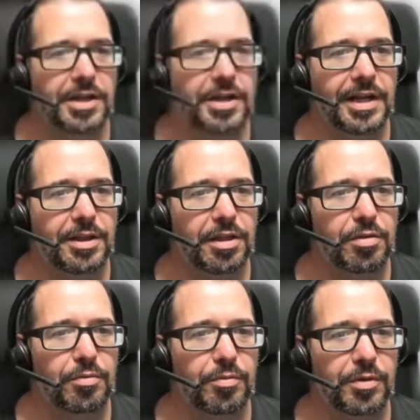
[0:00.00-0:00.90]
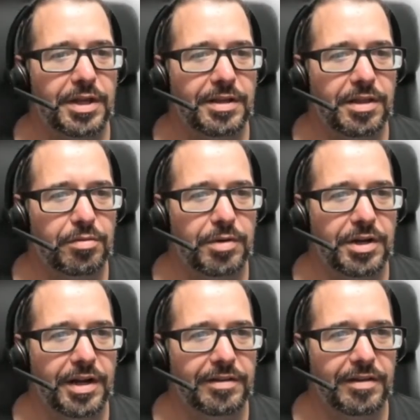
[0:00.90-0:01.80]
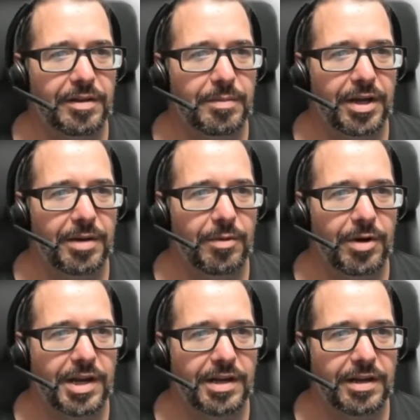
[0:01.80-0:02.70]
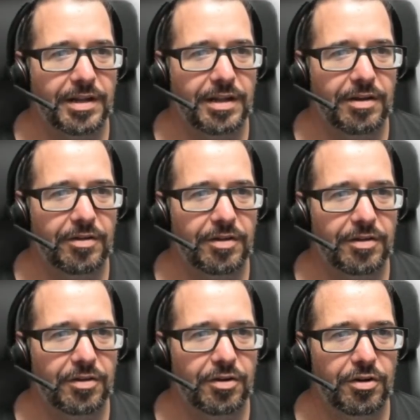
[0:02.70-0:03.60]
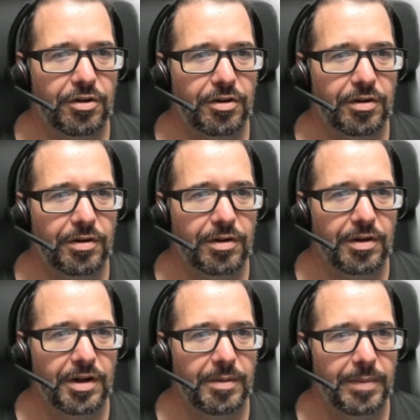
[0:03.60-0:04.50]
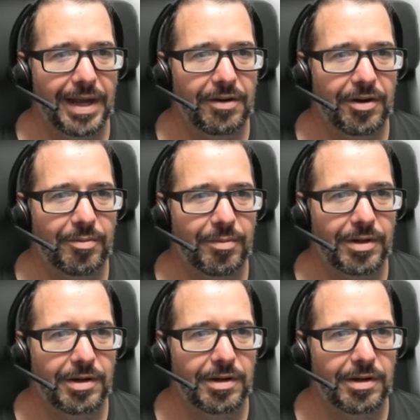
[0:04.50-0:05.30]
hit the, th- oh, the three dots in the bottom right, and then there's a turn on background blur.